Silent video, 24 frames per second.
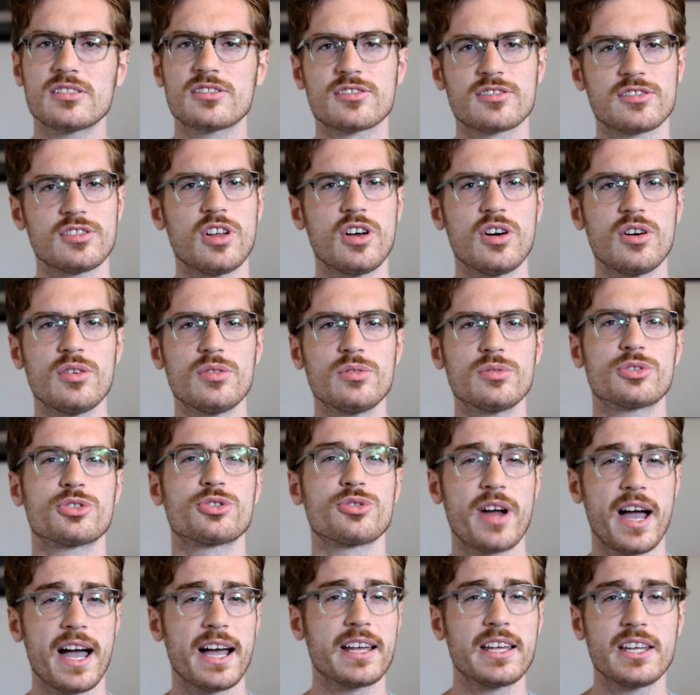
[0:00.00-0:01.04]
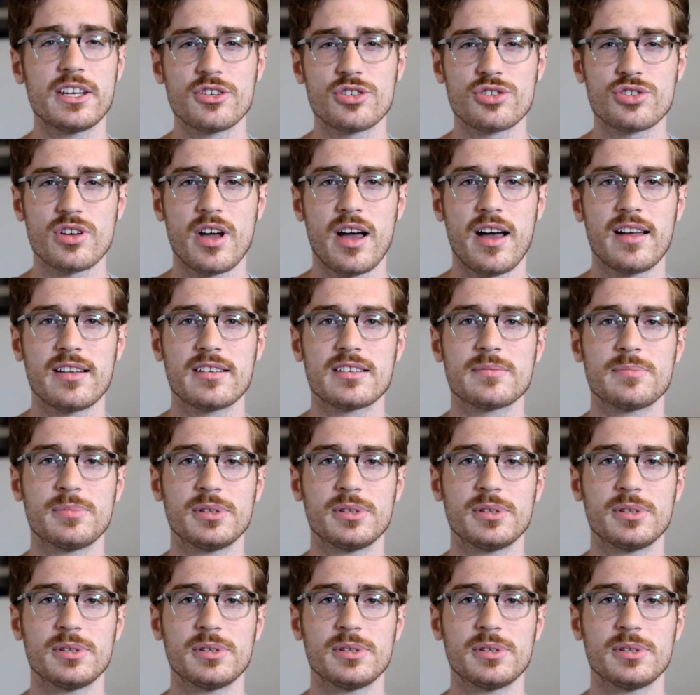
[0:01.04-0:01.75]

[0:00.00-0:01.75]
slow, tracking shots,